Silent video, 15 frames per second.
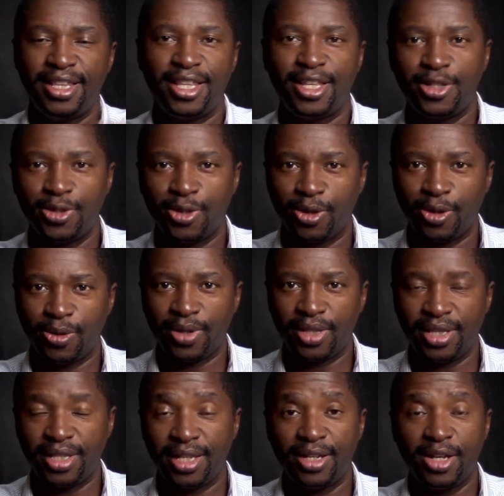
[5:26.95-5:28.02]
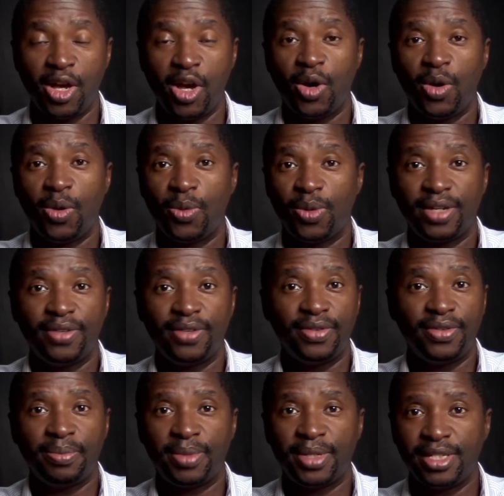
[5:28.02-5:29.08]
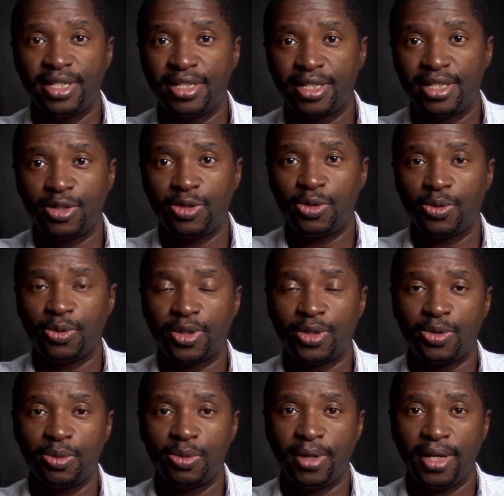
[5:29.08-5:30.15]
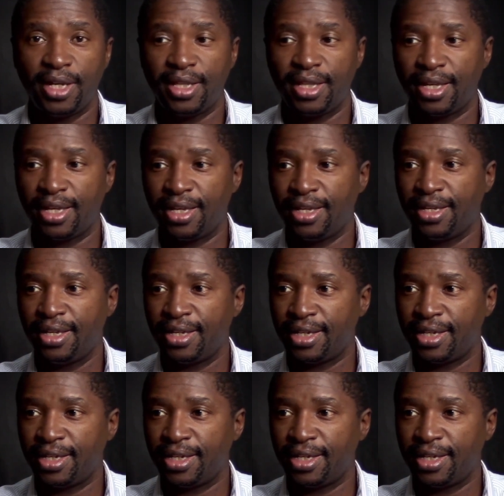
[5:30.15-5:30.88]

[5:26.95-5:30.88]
there's your lower third, or whatever message that you want to play there,